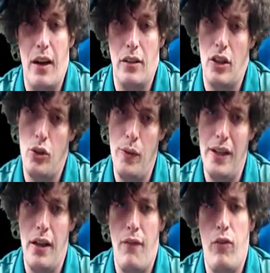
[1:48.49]
the
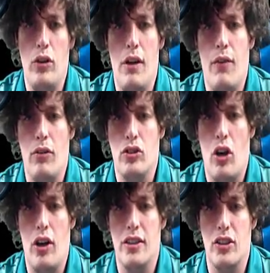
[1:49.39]
3 fully evolved
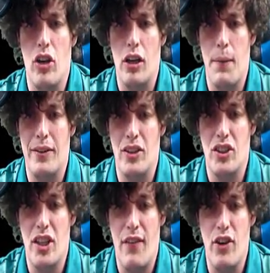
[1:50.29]
starters and talk about the
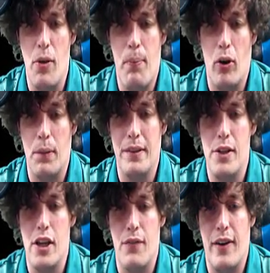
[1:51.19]
7 new Pokemon that
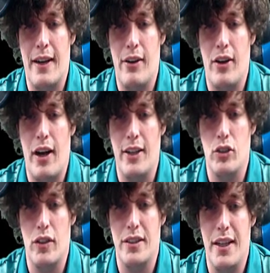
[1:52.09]
you can find out here in
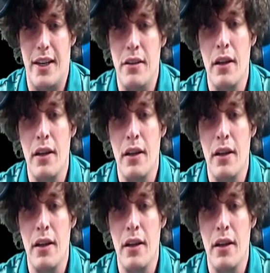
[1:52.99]
Iccirus City?